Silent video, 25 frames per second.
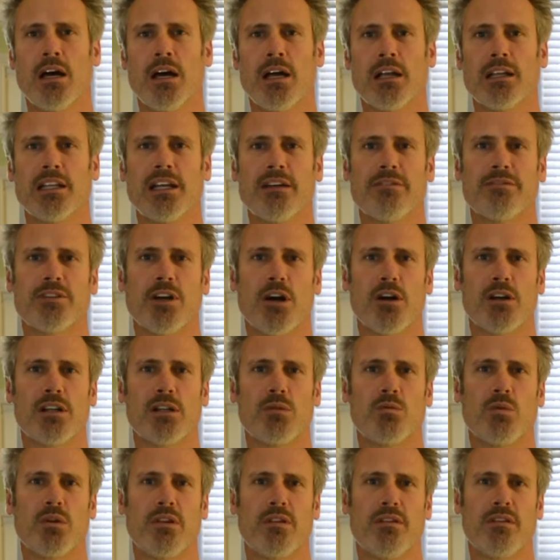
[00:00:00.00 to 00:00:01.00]
Left
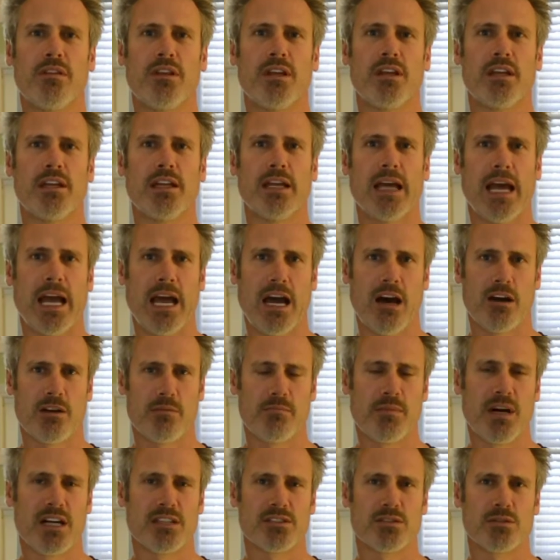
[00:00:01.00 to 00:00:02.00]
only with the outer
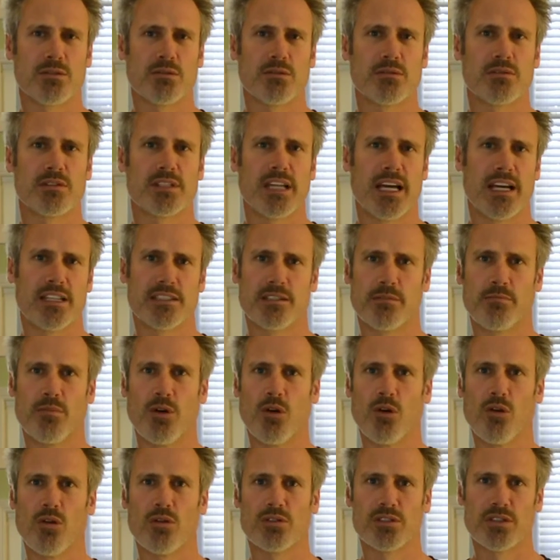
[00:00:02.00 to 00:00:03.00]
muscles as a
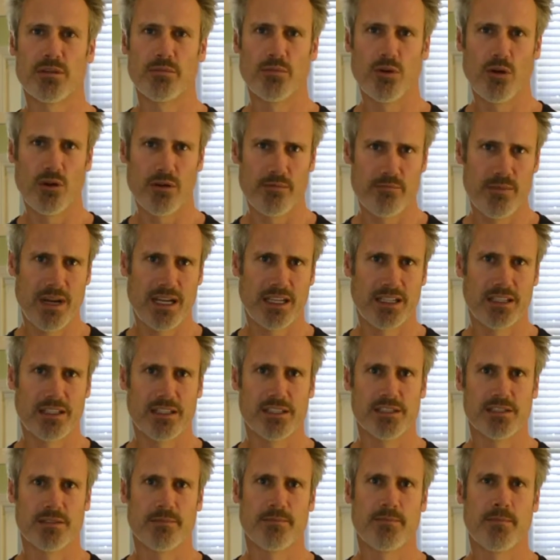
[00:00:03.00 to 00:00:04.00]
poor support
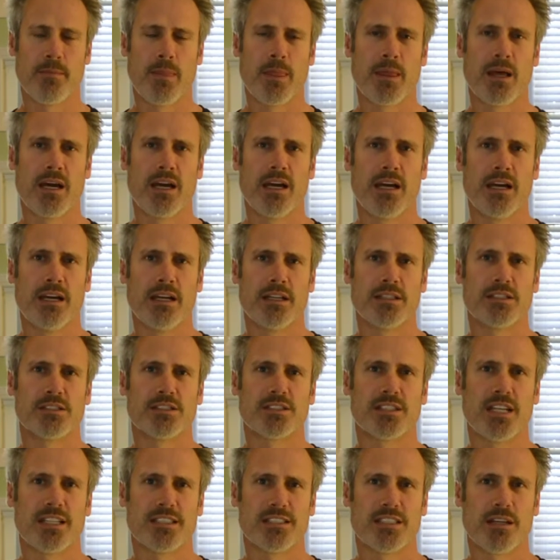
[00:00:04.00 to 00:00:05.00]
mechanism,
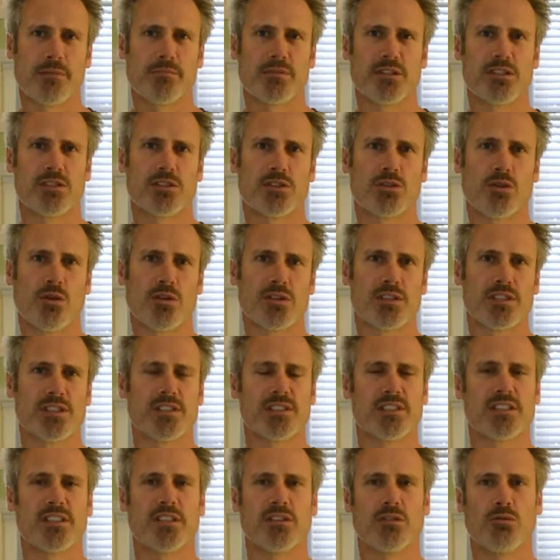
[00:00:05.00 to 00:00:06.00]
sets up
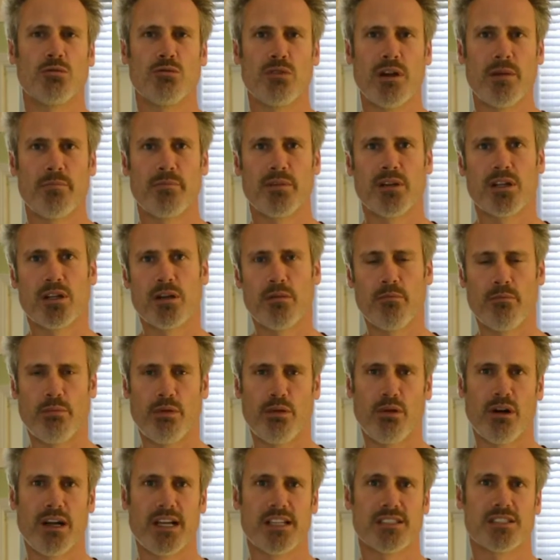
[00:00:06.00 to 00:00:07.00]
distortions that grip,
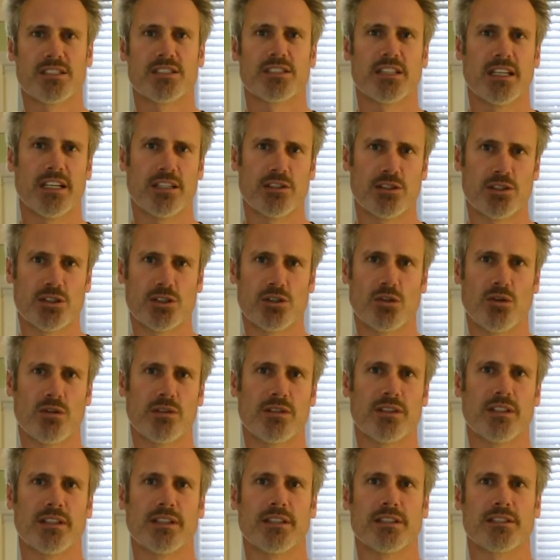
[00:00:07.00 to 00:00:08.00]
compress and
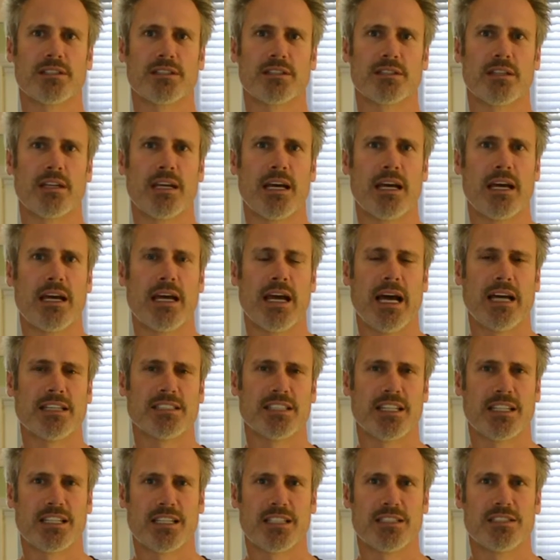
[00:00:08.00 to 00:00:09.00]
shorten us as
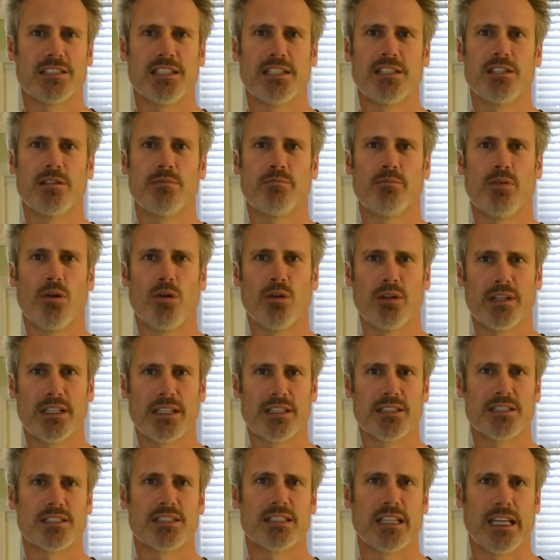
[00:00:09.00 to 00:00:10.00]
they continue pulling
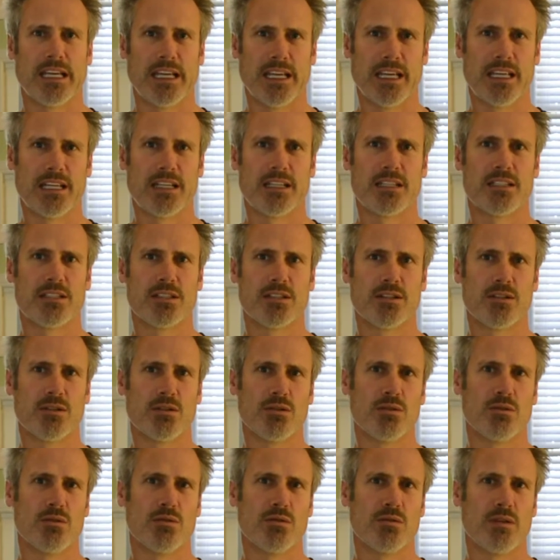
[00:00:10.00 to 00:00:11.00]
us
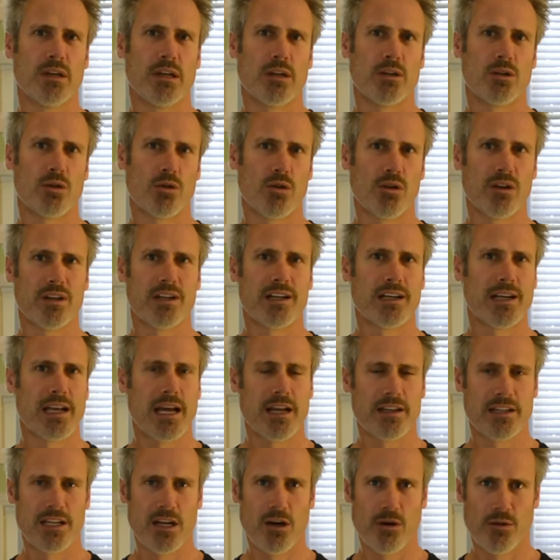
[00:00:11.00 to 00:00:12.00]
into crooked and
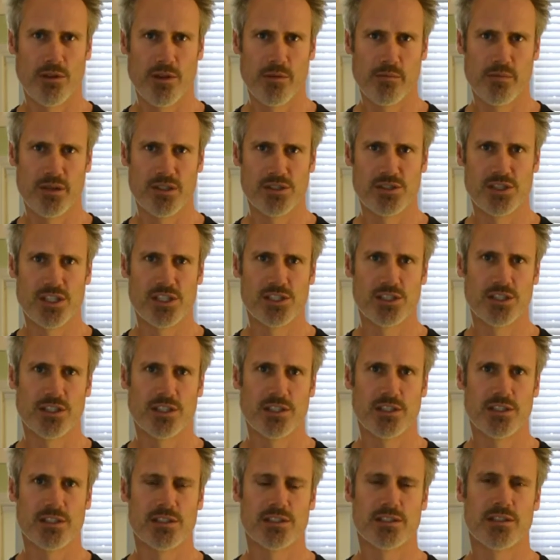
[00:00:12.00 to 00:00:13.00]
unhealthy
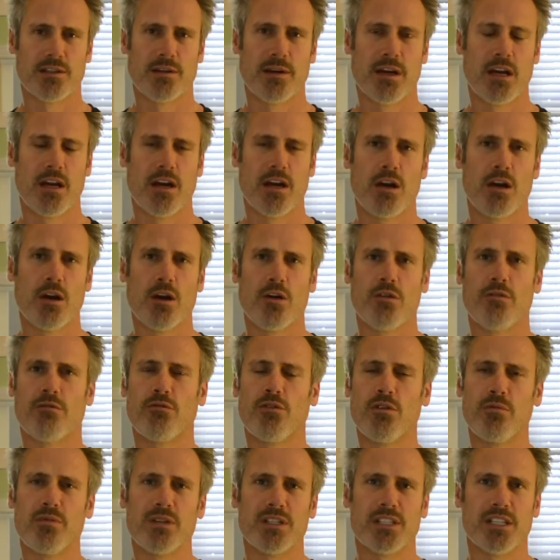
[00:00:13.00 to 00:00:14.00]
positions.
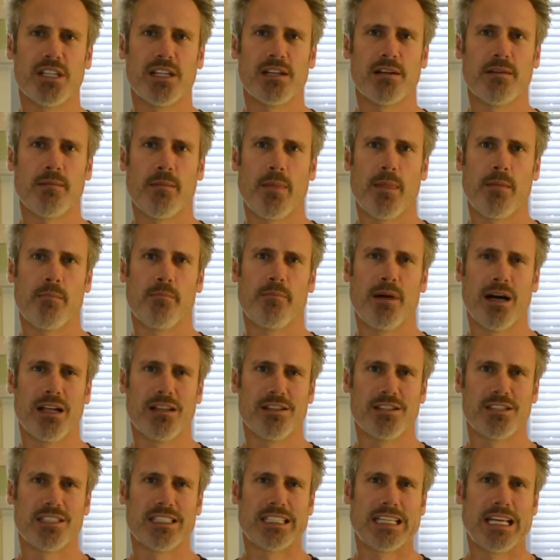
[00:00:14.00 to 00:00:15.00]
Through Bohdiya,
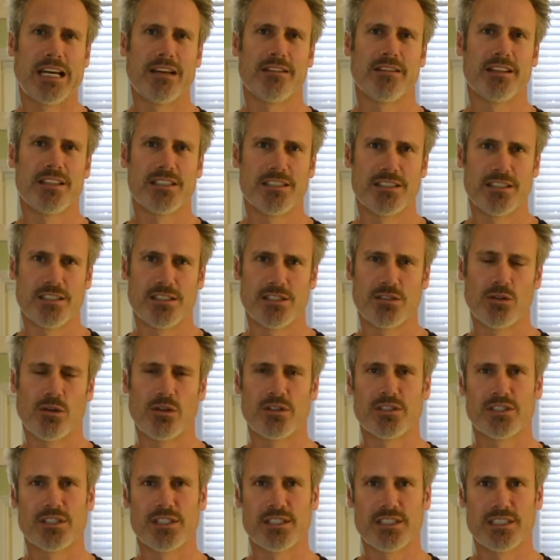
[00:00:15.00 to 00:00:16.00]
balancing out these
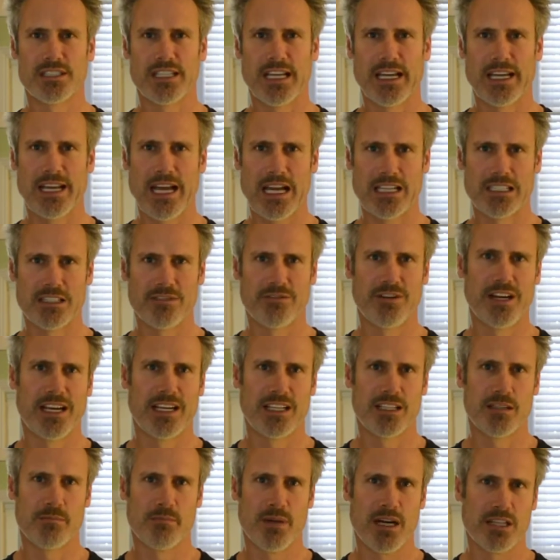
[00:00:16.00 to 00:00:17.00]
distortions and
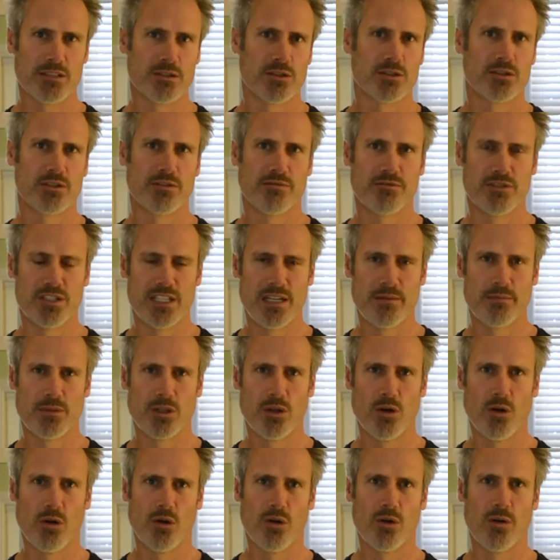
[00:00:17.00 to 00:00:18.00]
activating the muscles of deep
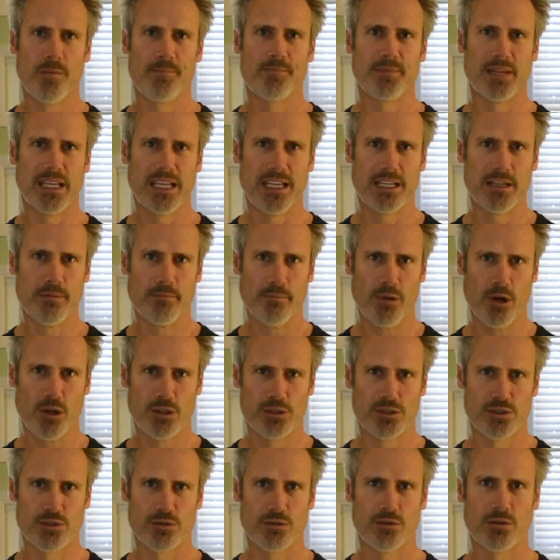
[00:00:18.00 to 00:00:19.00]
core, inner
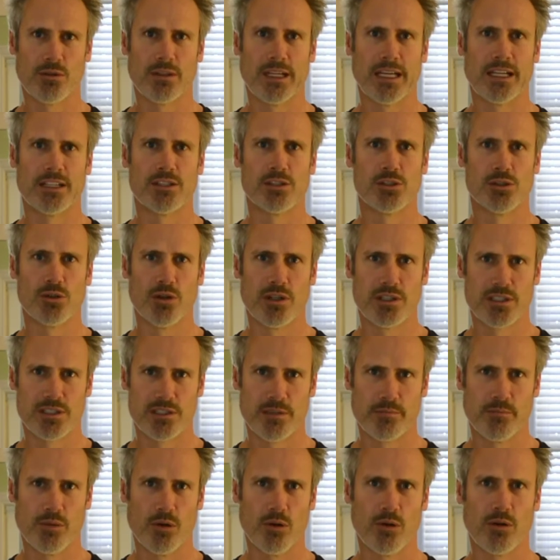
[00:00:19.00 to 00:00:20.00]
postural and joint
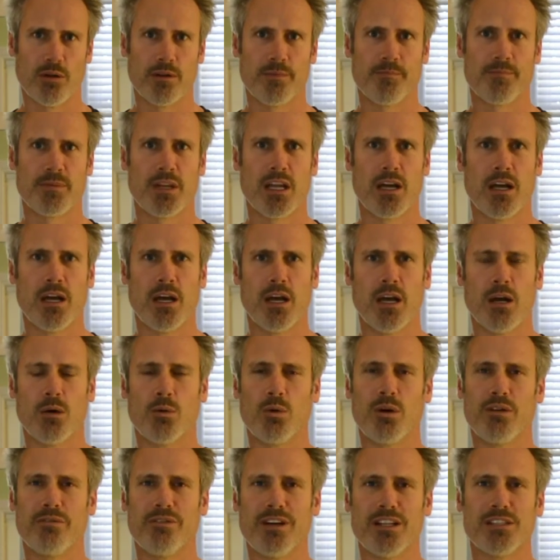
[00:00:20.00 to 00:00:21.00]
support,
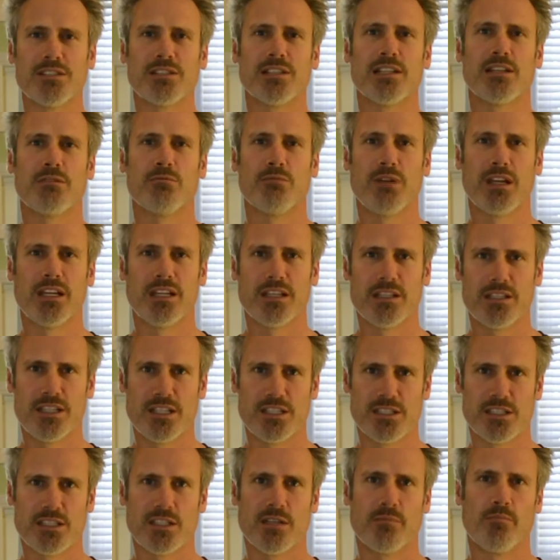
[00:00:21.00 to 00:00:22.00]
we eventually
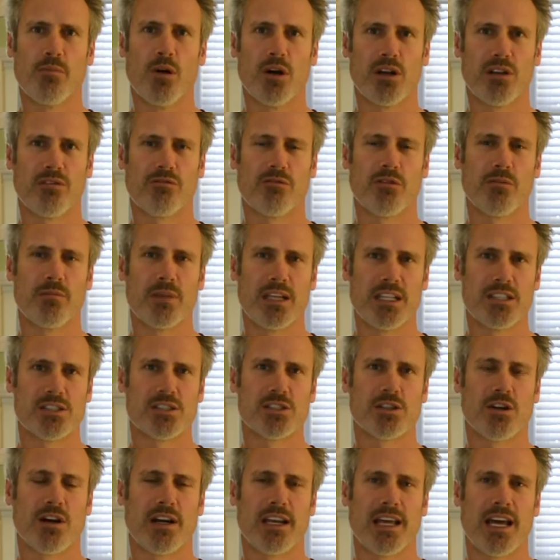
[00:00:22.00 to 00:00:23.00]
recondition the body from the
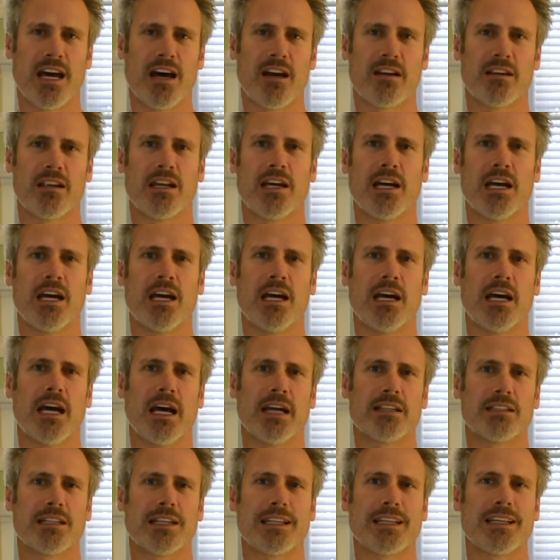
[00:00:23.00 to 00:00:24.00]
inside out
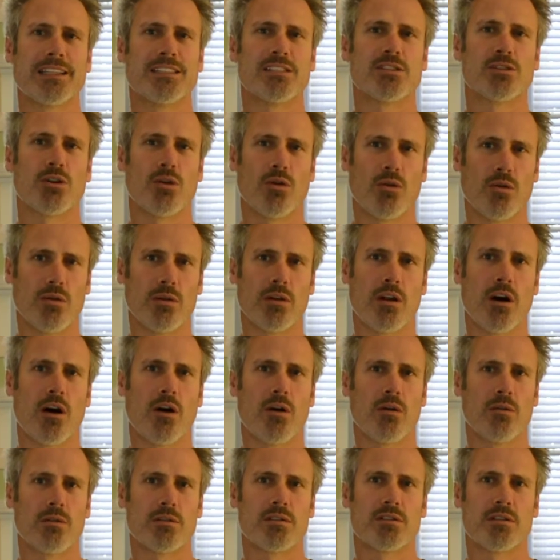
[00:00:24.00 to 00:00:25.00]
and cleanse all
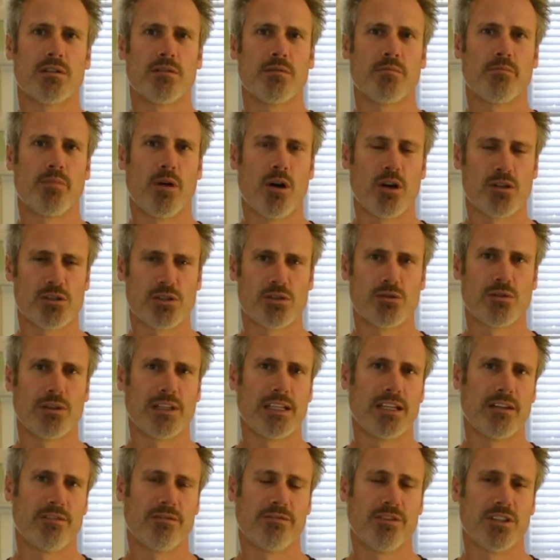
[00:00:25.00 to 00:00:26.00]
old postural
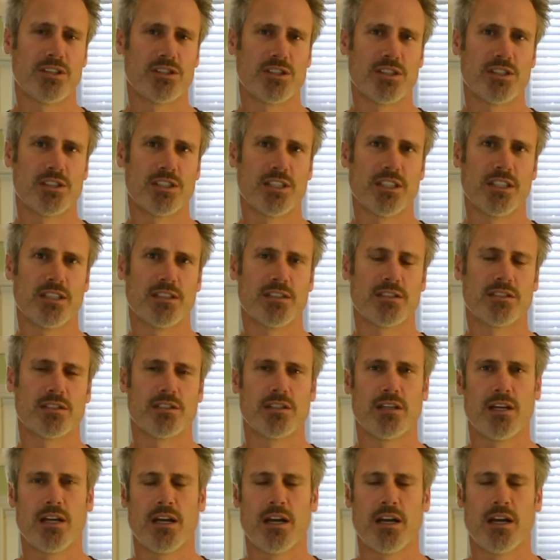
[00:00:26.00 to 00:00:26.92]
inefficiencies.